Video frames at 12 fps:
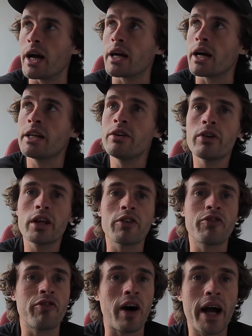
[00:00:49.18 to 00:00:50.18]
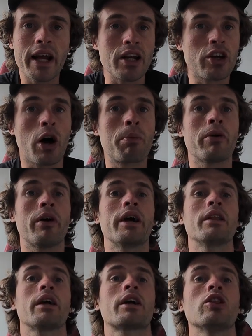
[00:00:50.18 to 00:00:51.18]
I didn't really find
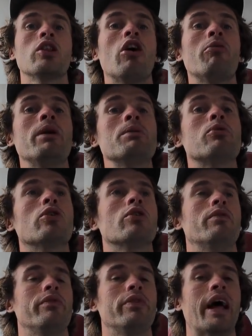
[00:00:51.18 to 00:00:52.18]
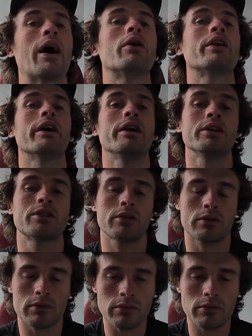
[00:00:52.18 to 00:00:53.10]
copywriting. Like a lot of people nowadays